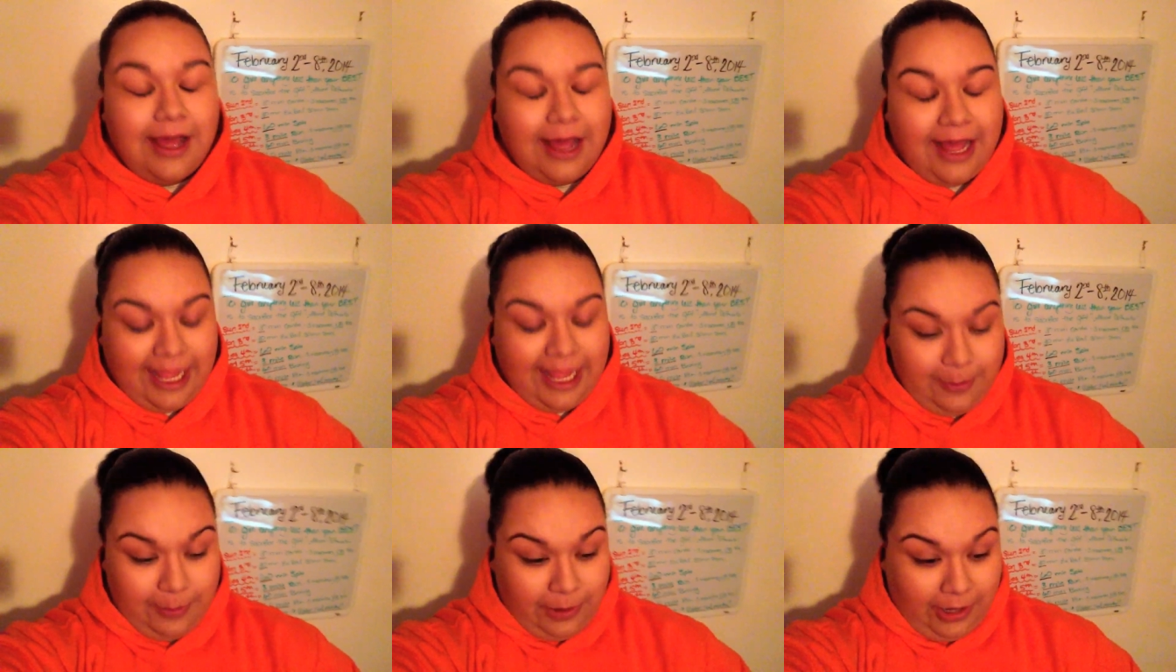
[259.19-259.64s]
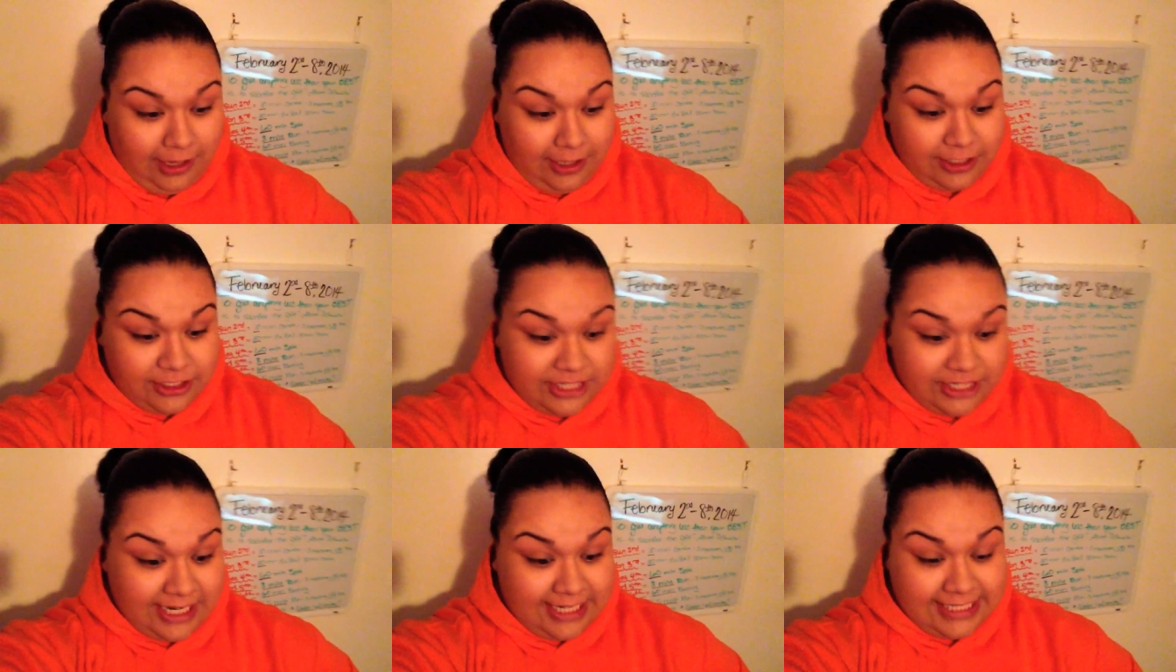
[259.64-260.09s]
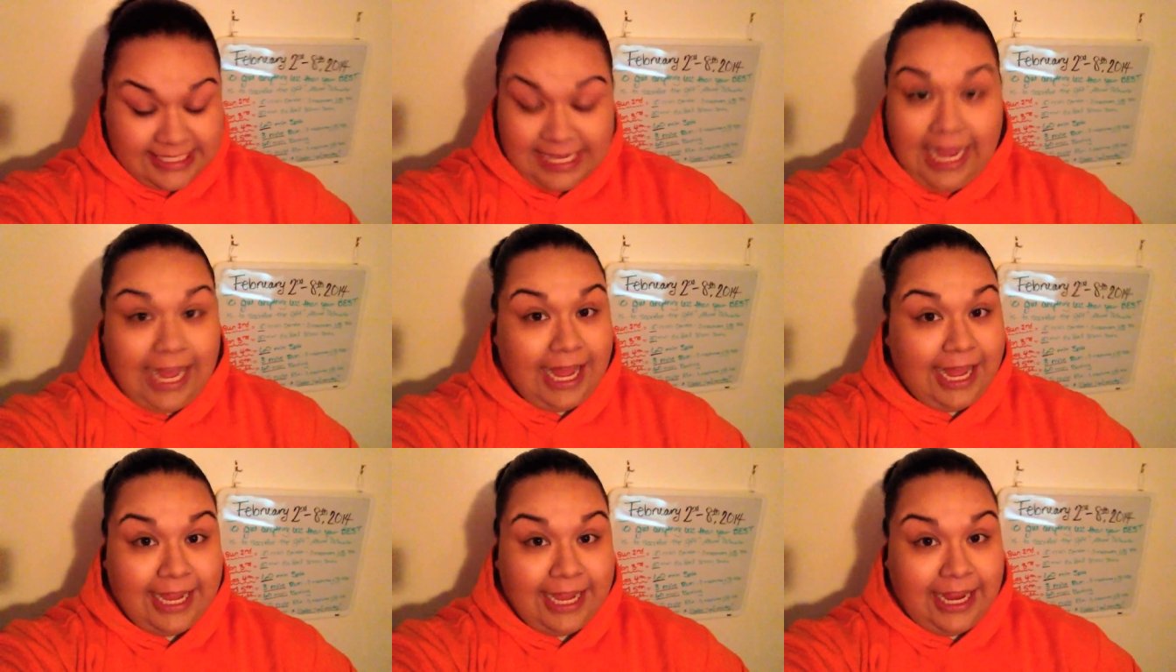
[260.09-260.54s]
I apologize.
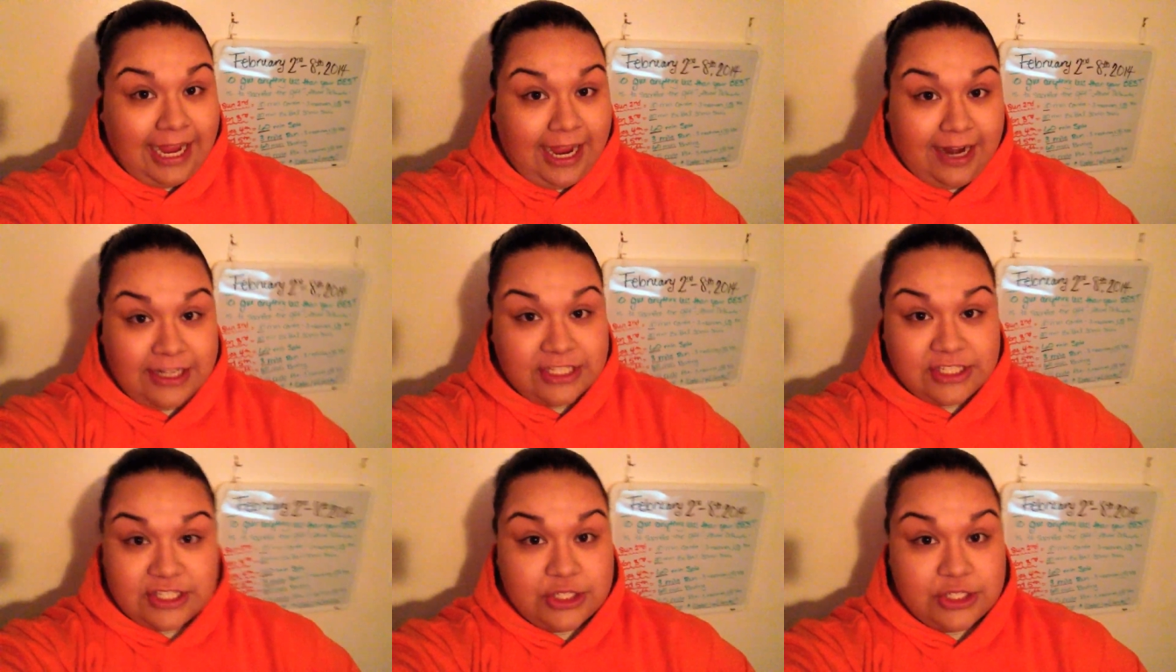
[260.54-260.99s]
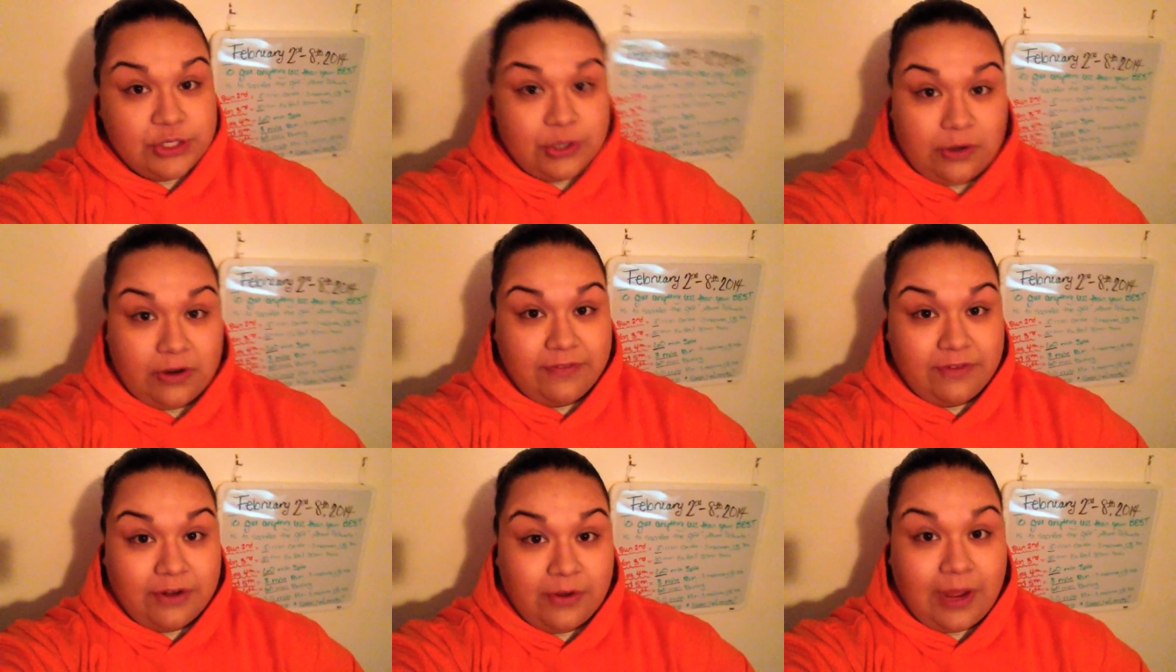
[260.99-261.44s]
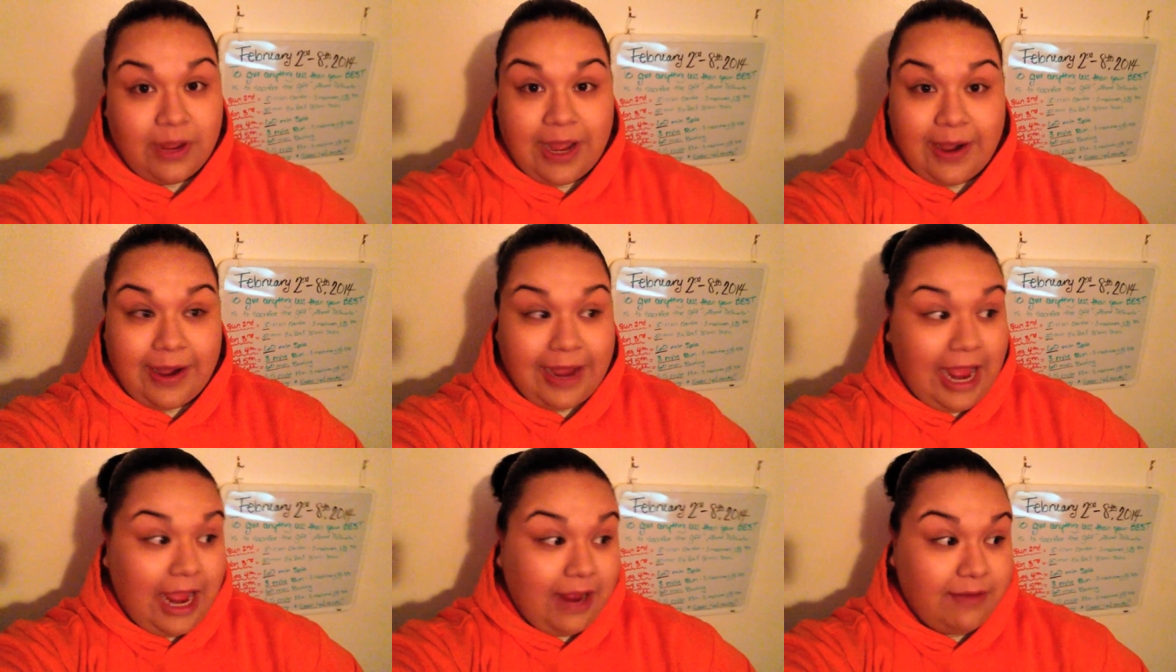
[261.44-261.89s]
I honestly don't even know
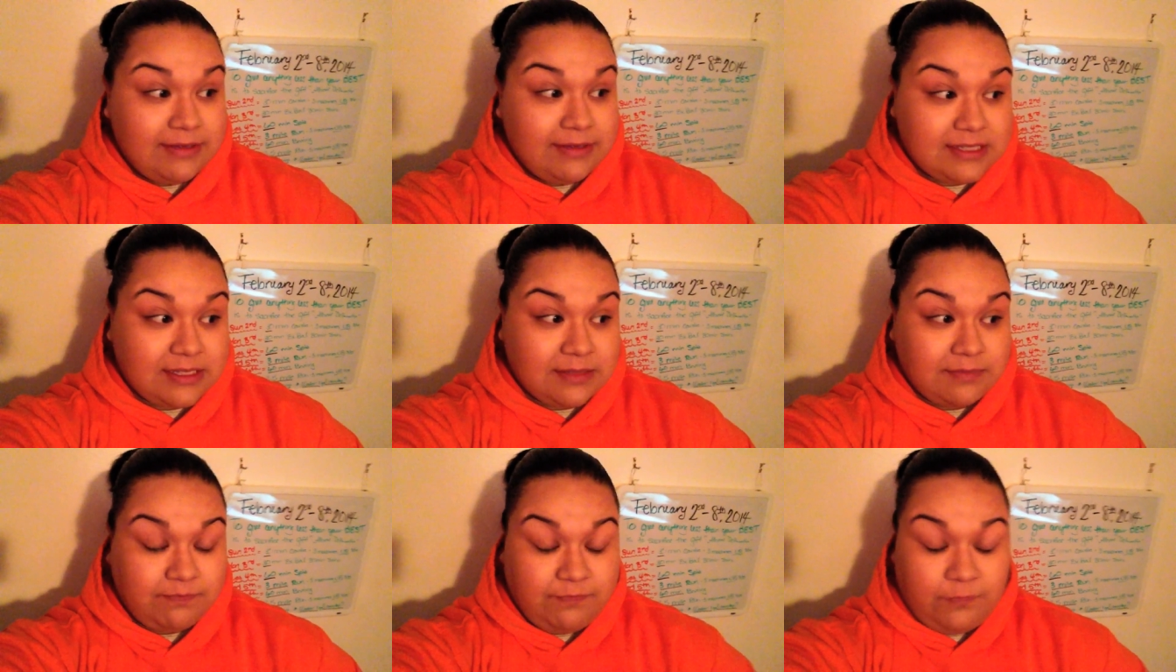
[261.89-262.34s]
how I was